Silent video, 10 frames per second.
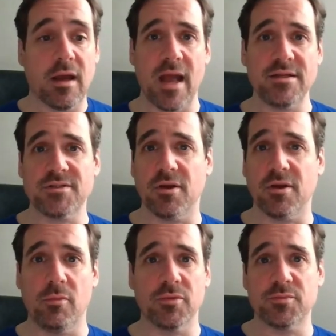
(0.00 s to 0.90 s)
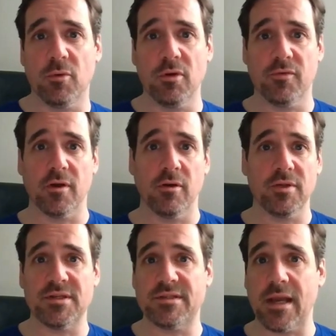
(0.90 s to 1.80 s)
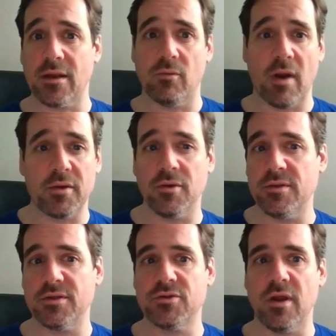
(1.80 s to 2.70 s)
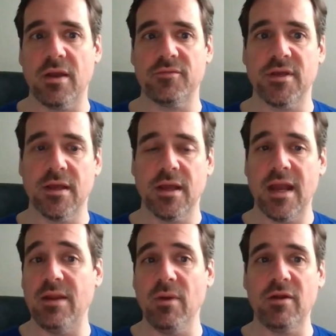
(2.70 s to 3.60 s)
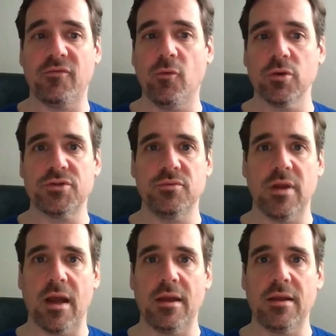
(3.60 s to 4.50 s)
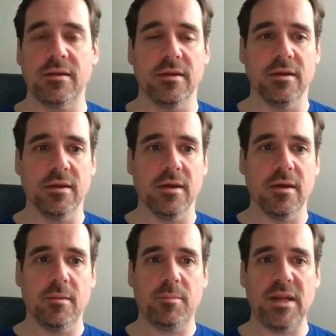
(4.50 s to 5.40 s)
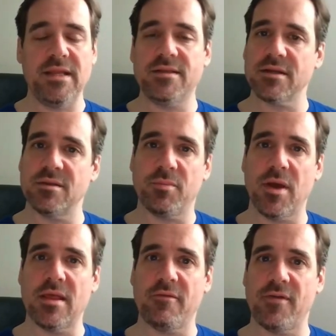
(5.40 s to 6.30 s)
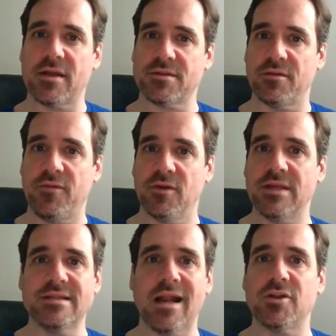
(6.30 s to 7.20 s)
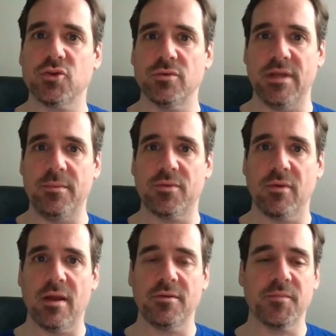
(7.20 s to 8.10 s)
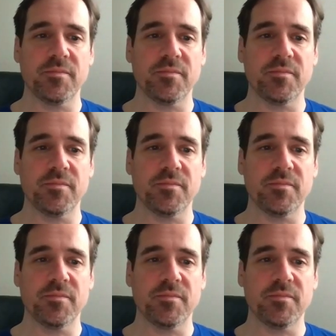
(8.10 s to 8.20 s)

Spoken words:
I just thought Golden was more of an early second rounder in this draft. And he ran a 4.29, but he doesn't play that fast in the field. He's not a true deep threat.